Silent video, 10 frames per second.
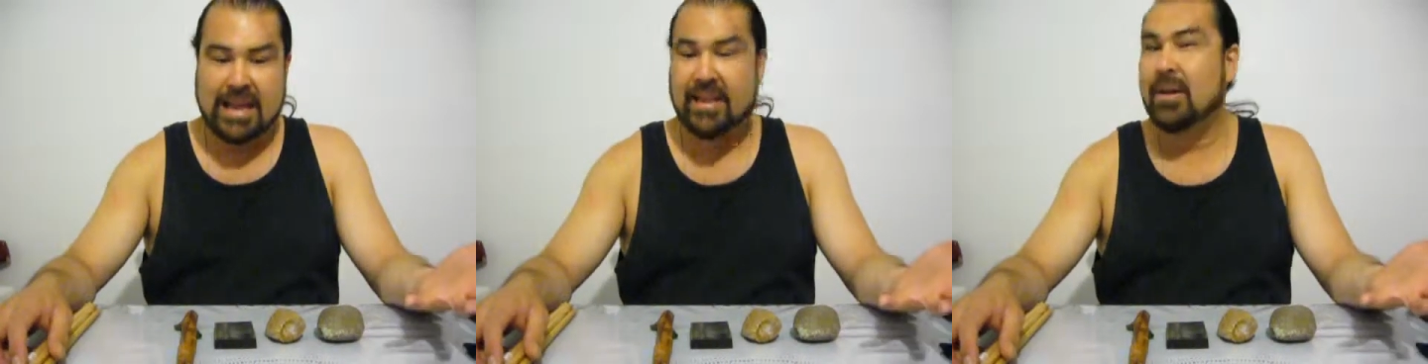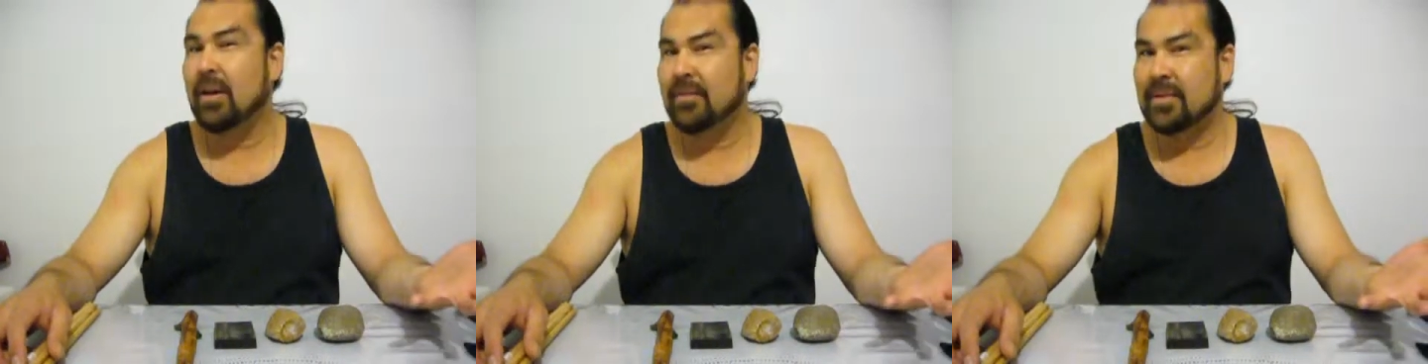They
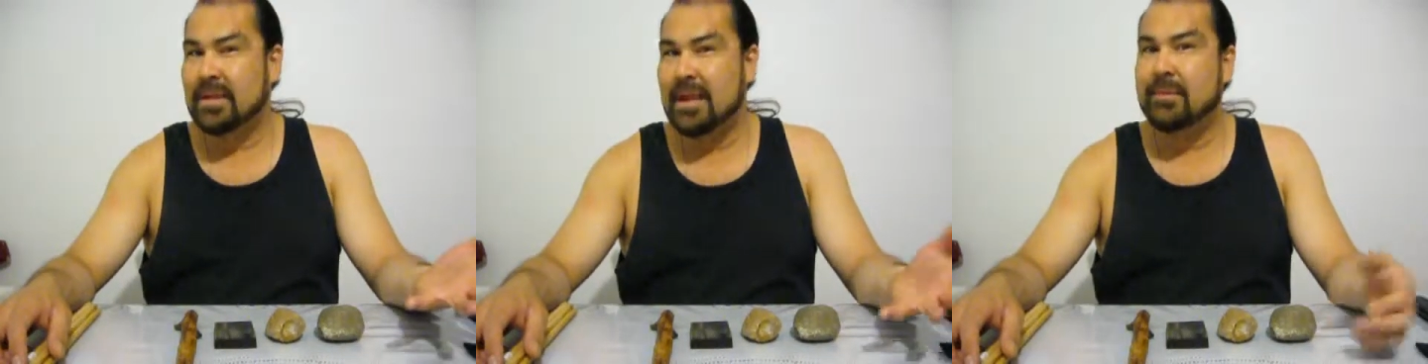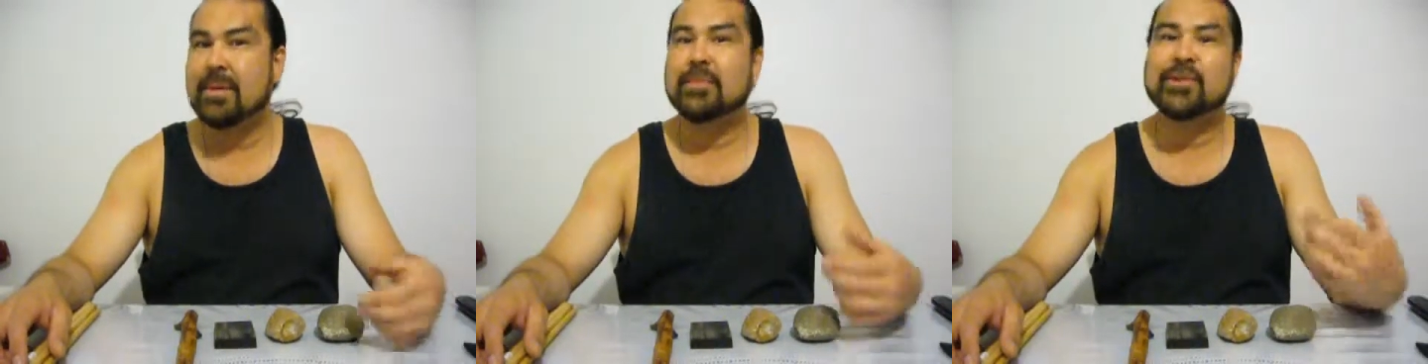call it Flint
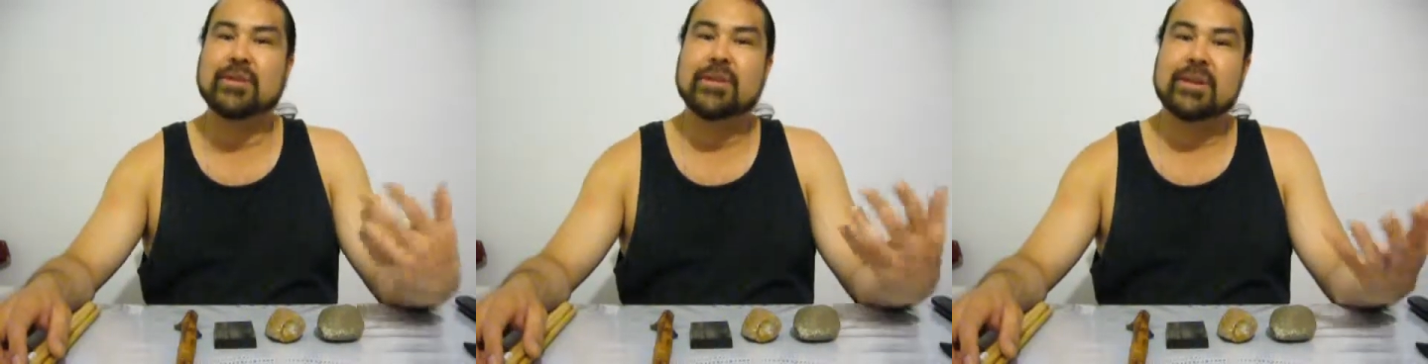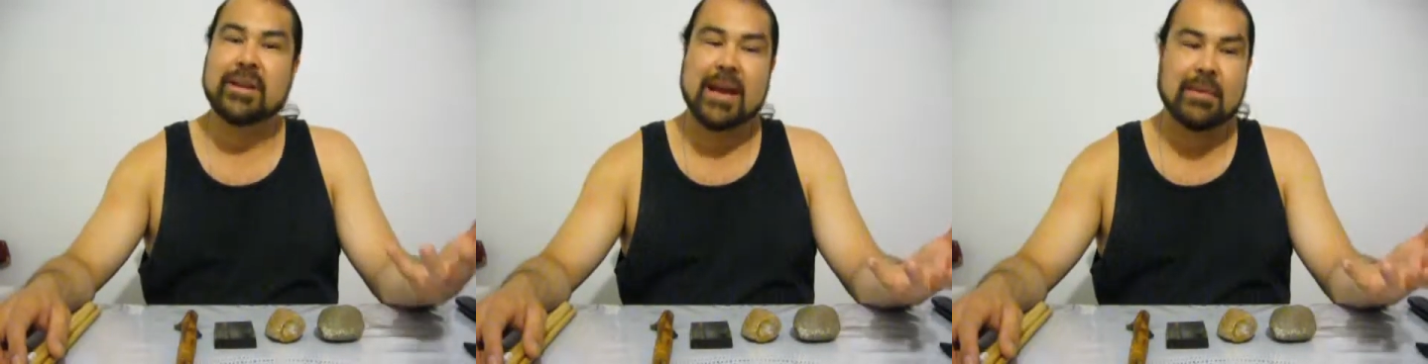knapping, but you
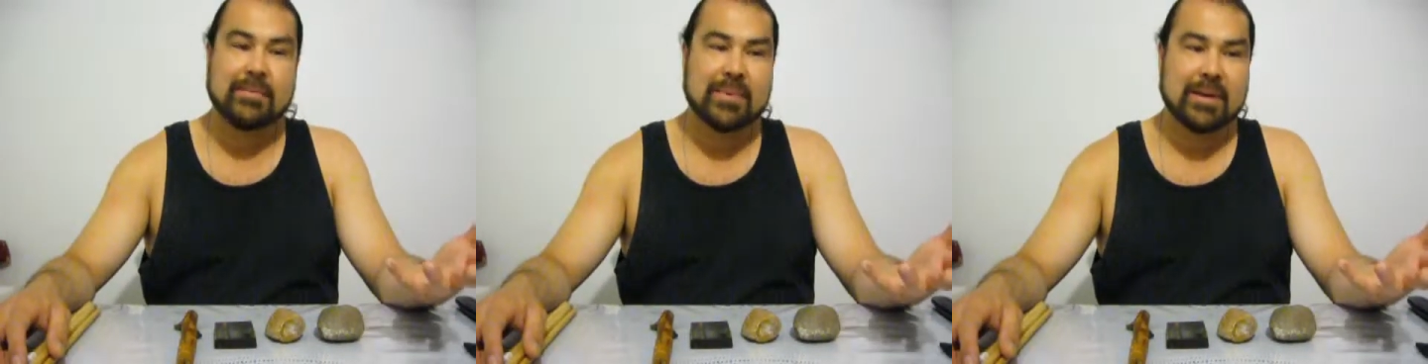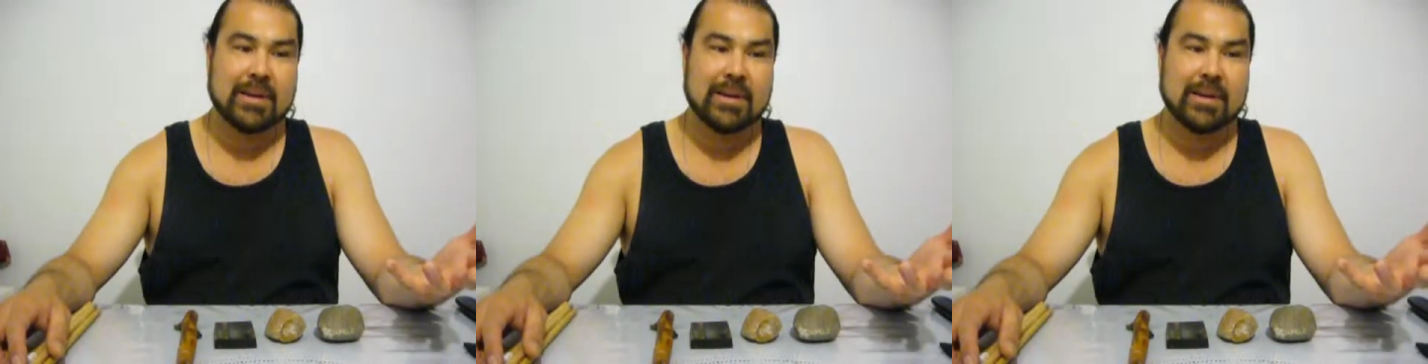can knap
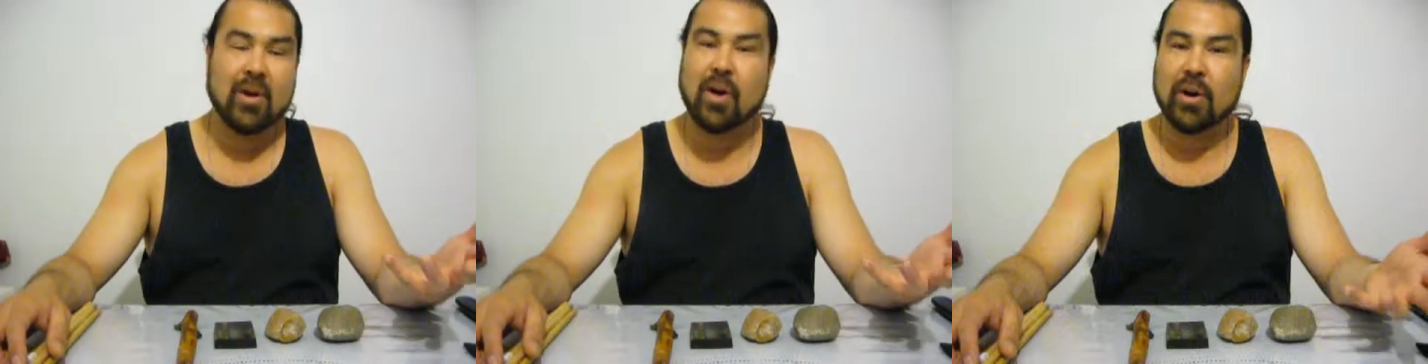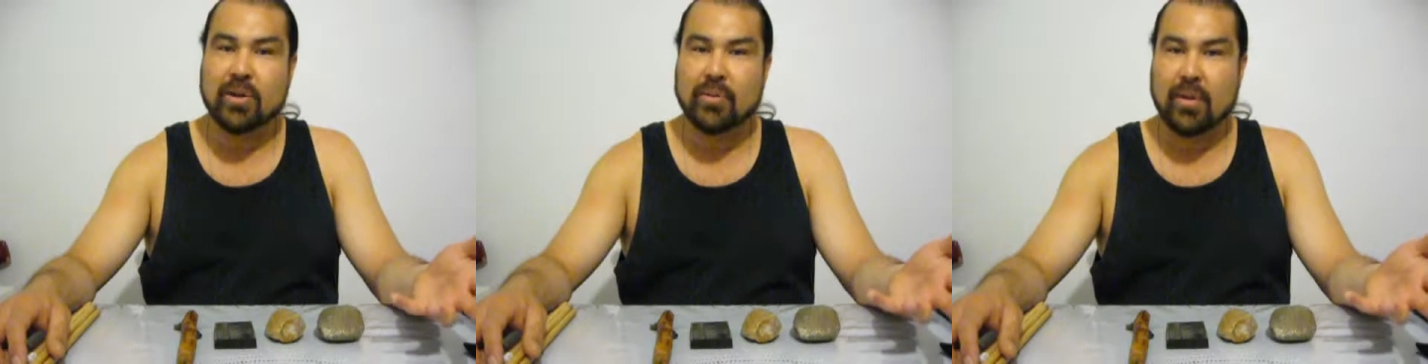
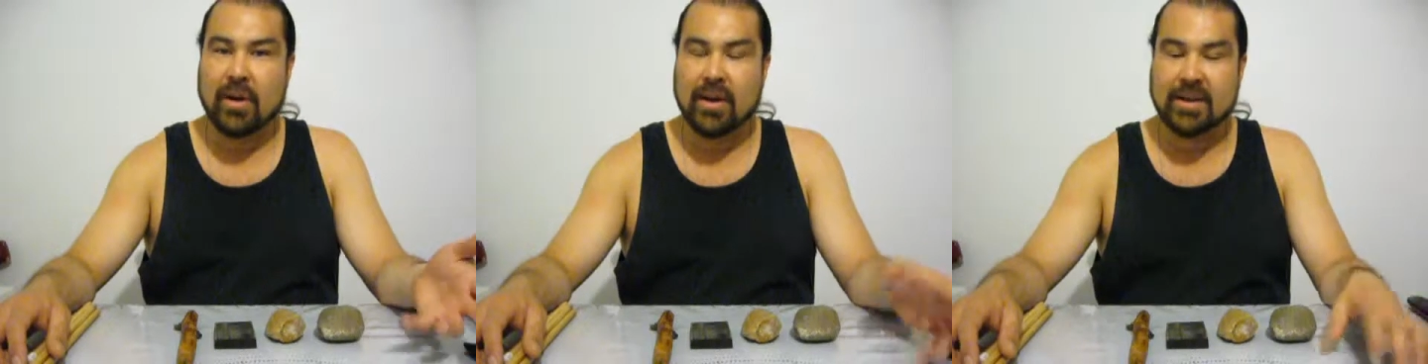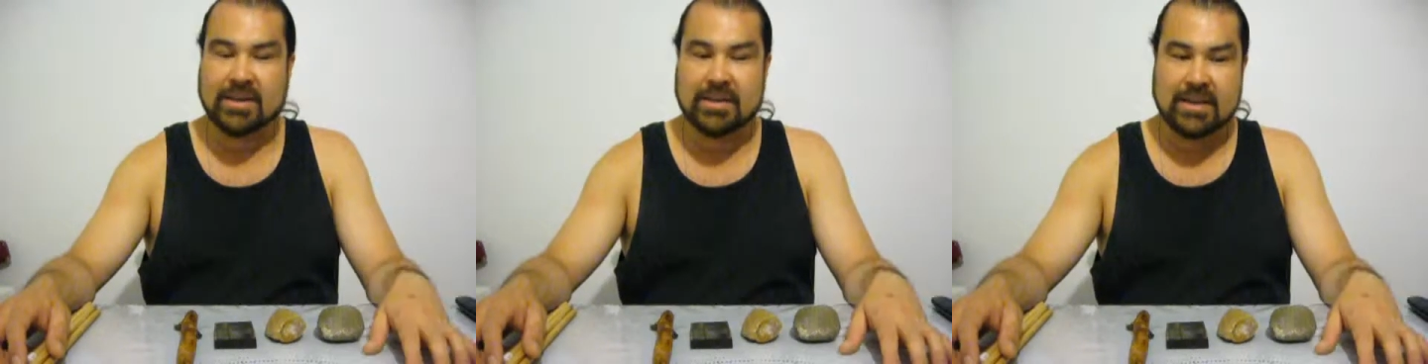hard
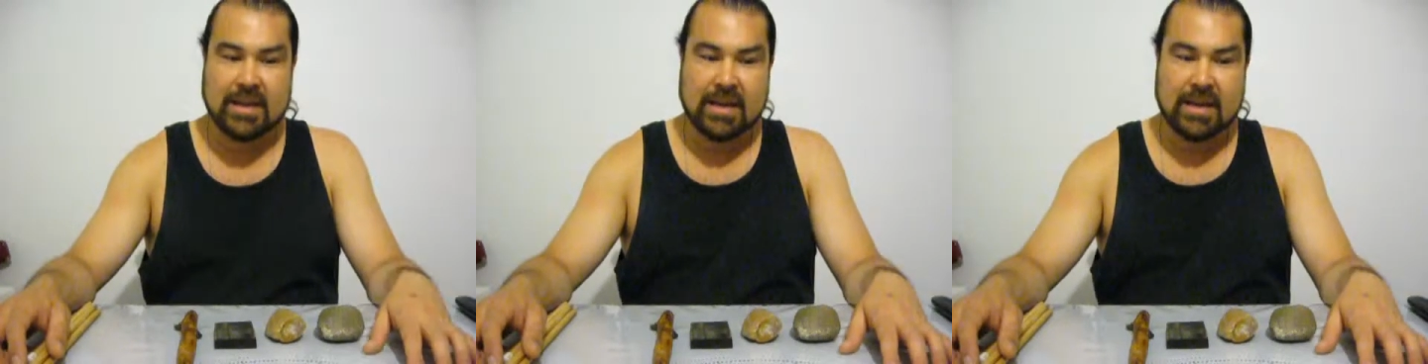rocks.